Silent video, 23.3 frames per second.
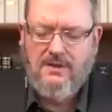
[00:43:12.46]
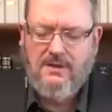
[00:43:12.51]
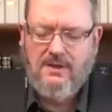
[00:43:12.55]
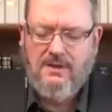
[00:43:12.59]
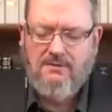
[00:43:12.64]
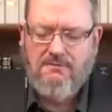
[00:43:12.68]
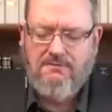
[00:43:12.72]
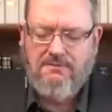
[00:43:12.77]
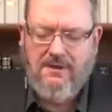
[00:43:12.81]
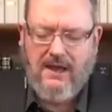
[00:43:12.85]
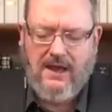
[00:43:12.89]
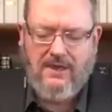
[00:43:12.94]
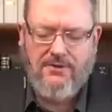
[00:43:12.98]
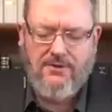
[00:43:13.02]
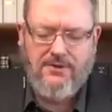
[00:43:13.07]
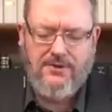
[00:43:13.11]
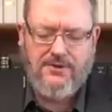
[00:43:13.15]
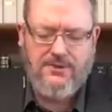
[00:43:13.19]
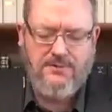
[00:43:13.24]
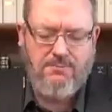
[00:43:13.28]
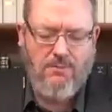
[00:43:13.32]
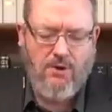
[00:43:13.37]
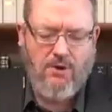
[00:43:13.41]
And Father,
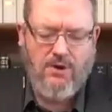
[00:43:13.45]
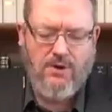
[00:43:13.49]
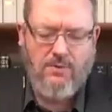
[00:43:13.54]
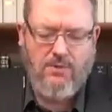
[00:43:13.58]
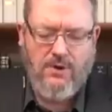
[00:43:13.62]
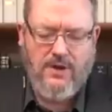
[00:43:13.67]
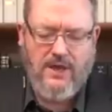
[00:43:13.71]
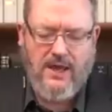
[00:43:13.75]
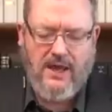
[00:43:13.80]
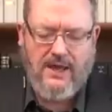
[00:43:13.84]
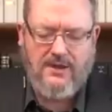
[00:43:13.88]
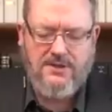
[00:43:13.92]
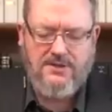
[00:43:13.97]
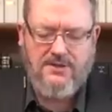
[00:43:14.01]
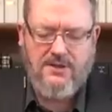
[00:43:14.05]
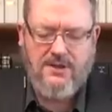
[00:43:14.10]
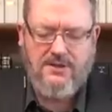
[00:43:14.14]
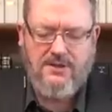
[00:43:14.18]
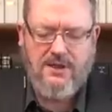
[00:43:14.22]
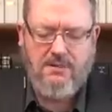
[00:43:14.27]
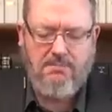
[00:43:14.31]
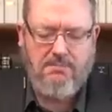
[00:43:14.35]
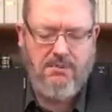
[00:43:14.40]
this morning we ask
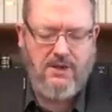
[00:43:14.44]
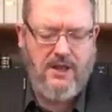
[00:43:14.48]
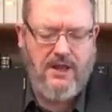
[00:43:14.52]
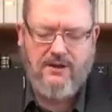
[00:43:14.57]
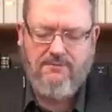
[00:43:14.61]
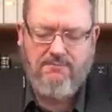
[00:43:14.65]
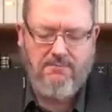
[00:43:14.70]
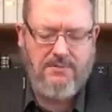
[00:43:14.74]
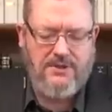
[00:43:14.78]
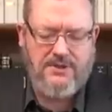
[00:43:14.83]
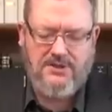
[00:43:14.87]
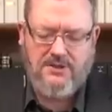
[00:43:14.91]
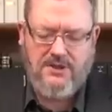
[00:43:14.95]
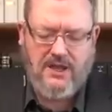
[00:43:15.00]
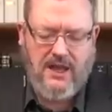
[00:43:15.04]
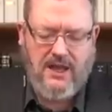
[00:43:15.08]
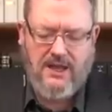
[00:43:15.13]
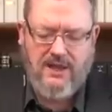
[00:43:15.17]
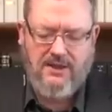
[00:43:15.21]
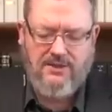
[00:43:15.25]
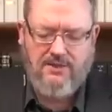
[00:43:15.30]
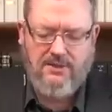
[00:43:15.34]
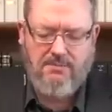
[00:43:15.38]
that the blood of
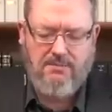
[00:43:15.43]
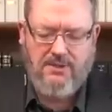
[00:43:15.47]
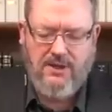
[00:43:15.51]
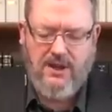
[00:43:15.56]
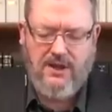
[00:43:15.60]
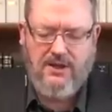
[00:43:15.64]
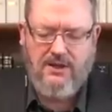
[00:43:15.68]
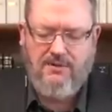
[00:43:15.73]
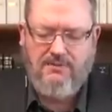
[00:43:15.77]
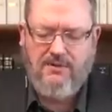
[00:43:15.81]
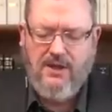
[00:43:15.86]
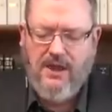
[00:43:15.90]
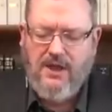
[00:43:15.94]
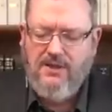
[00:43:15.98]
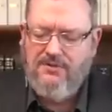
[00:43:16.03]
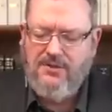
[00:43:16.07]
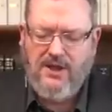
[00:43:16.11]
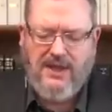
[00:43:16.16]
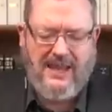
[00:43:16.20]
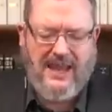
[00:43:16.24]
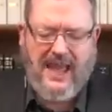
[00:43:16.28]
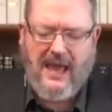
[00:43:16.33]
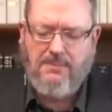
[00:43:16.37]
Messiah, the blood of
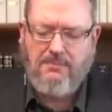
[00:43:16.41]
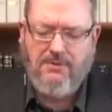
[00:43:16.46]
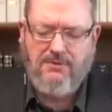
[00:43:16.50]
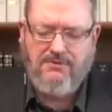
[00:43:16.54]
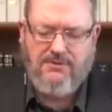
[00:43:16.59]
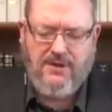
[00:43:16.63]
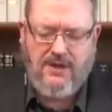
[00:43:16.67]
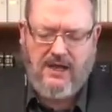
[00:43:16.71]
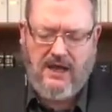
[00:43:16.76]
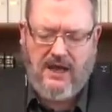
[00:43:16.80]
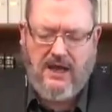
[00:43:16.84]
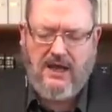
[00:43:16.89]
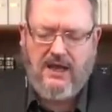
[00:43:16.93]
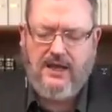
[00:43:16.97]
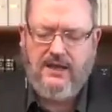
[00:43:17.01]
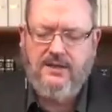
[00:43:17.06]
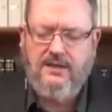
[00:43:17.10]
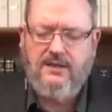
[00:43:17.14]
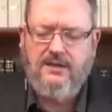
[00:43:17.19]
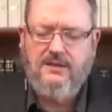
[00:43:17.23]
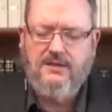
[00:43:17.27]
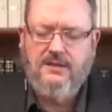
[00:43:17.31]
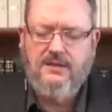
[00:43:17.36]
the Lamb of
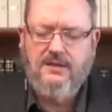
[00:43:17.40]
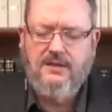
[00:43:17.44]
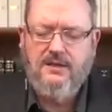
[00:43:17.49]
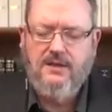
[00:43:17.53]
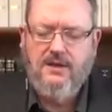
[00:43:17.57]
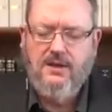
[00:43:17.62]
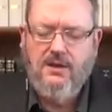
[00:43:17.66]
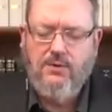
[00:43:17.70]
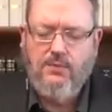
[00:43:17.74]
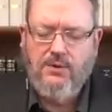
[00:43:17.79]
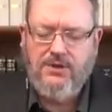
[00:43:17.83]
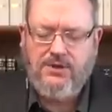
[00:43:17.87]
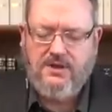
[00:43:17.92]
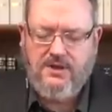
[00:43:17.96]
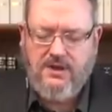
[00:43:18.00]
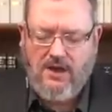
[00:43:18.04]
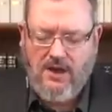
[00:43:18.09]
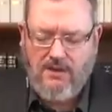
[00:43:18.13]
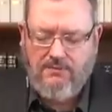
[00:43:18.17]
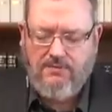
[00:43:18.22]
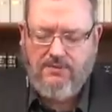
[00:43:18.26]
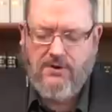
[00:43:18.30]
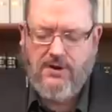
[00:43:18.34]
God, would
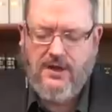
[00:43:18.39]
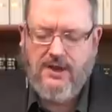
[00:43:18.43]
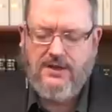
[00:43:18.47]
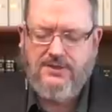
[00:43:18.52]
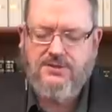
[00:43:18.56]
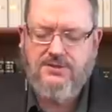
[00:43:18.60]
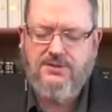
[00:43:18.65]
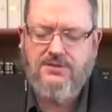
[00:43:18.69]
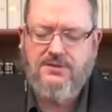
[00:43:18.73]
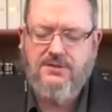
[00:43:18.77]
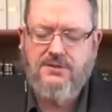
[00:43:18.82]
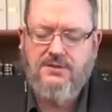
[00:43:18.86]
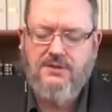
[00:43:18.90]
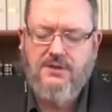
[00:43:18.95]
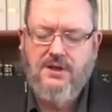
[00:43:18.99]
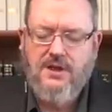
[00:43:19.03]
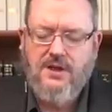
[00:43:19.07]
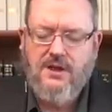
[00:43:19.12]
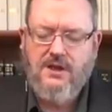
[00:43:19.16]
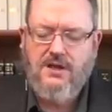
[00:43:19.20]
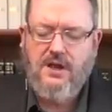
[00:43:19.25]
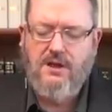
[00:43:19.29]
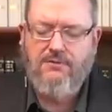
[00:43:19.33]
cover us
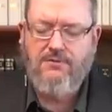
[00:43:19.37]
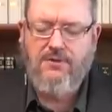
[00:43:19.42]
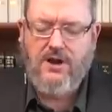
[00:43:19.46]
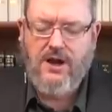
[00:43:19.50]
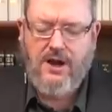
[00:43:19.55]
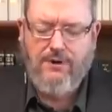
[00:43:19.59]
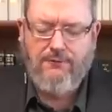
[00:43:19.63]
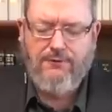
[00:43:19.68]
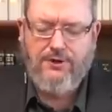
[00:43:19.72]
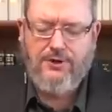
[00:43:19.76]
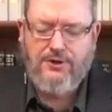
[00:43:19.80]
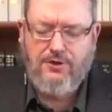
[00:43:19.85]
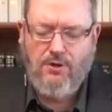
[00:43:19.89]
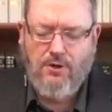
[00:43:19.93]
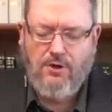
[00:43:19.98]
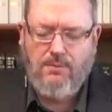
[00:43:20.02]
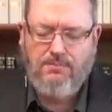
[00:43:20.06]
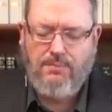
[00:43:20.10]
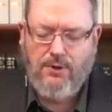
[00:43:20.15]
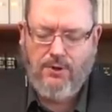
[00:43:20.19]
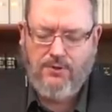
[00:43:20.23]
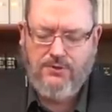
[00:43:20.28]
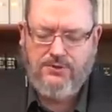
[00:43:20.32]
Cover every
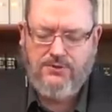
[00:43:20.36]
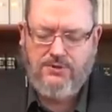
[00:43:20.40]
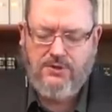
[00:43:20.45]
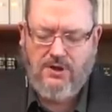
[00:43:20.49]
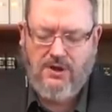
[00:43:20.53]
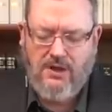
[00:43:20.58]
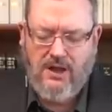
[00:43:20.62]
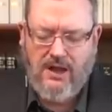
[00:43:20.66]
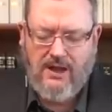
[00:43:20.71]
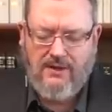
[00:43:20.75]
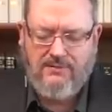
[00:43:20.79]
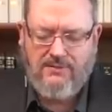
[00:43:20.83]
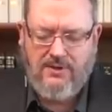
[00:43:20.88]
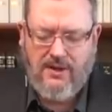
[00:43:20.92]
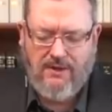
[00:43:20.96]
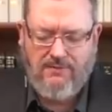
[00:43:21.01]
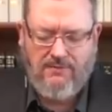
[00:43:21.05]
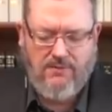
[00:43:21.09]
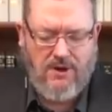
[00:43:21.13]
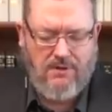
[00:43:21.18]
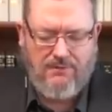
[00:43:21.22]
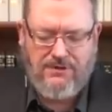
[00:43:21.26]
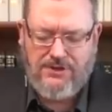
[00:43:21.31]
doorpost in our life,
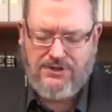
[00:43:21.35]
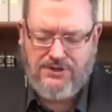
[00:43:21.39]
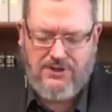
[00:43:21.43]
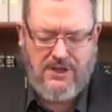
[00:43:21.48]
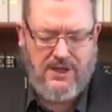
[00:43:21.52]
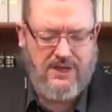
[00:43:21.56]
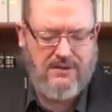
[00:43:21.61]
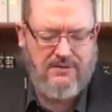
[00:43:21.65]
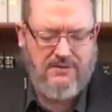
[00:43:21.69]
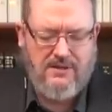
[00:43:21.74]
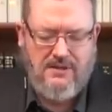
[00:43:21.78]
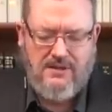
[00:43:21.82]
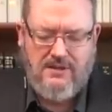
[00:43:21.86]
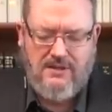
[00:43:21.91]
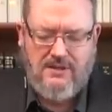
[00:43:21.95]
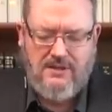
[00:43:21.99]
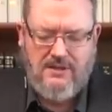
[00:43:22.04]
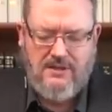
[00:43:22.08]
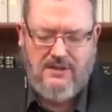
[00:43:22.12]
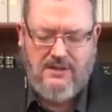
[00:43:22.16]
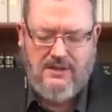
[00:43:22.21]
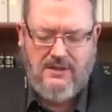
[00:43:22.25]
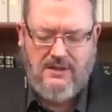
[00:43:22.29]
cover every sin.
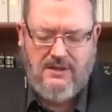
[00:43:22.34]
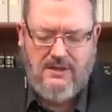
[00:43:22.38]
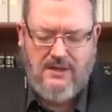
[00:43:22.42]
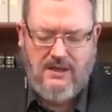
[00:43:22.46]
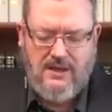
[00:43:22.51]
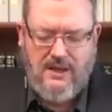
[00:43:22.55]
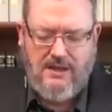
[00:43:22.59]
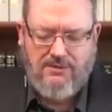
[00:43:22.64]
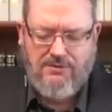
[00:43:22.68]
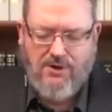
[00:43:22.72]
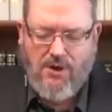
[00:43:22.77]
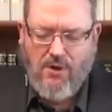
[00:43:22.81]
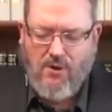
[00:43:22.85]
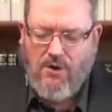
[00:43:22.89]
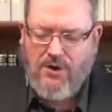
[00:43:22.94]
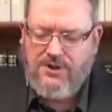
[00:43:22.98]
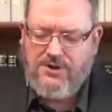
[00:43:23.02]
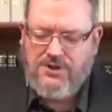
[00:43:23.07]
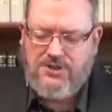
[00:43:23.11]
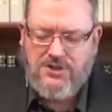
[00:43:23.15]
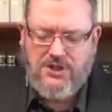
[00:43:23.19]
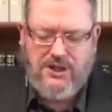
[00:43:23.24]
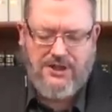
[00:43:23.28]
And though our
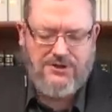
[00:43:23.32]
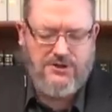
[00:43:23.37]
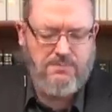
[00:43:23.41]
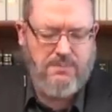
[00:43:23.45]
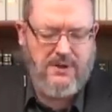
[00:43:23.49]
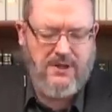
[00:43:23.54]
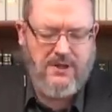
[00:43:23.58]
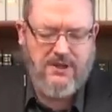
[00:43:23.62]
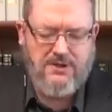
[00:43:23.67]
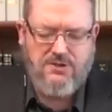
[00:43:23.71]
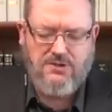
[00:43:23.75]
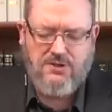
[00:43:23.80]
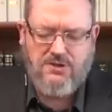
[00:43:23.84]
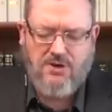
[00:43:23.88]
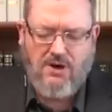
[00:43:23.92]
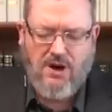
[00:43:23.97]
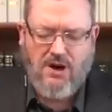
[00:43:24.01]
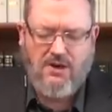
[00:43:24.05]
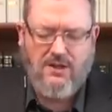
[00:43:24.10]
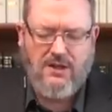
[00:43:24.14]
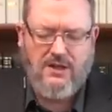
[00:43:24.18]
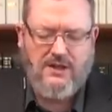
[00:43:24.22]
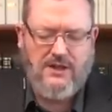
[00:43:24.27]
sins be as
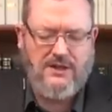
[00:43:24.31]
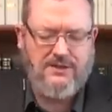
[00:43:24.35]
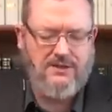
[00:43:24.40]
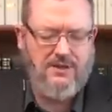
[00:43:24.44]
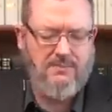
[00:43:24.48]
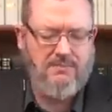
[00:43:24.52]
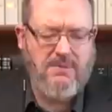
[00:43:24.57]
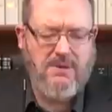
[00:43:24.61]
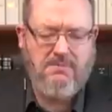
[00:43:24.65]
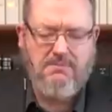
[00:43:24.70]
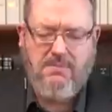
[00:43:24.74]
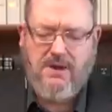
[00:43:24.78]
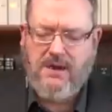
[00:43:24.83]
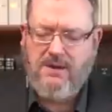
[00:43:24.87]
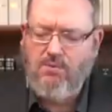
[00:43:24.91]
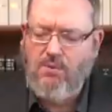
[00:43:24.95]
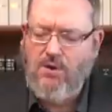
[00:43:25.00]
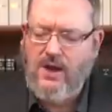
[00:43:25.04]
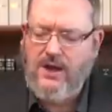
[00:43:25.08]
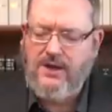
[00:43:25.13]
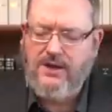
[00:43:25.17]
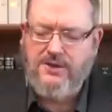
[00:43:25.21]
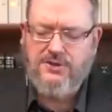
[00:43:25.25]
scarlet, let them be made
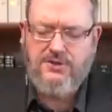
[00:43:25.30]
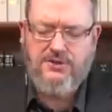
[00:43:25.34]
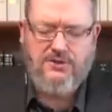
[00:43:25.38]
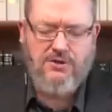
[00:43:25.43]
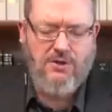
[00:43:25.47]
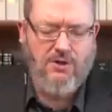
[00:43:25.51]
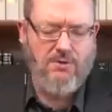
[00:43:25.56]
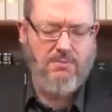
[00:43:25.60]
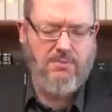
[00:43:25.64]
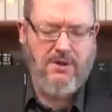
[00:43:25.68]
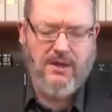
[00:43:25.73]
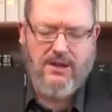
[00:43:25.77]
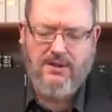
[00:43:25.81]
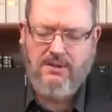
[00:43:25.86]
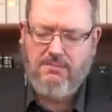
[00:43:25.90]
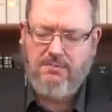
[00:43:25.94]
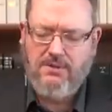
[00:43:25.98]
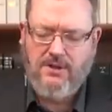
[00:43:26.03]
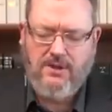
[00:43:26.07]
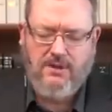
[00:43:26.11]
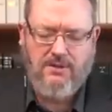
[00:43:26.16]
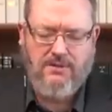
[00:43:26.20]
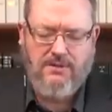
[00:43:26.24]
white as snow by the
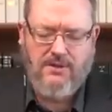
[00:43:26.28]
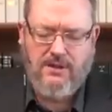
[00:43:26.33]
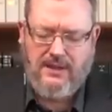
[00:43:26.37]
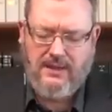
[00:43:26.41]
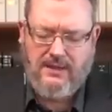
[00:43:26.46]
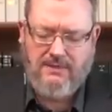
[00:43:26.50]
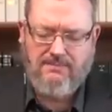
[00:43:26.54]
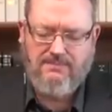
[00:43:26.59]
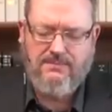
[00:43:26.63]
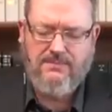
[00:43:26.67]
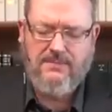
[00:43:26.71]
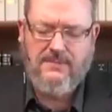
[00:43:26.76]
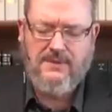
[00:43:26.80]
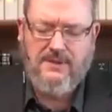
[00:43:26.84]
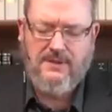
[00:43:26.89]
blood of the Lamb.